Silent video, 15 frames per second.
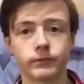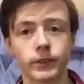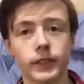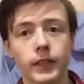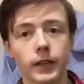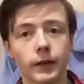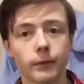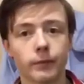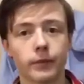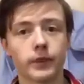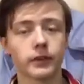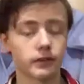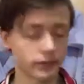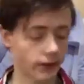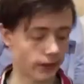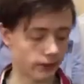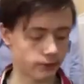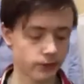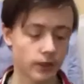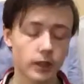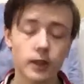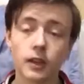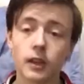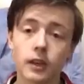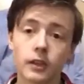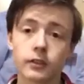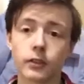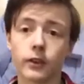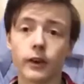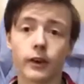Yeah, it's daft.
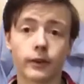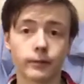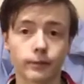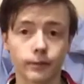So yeah,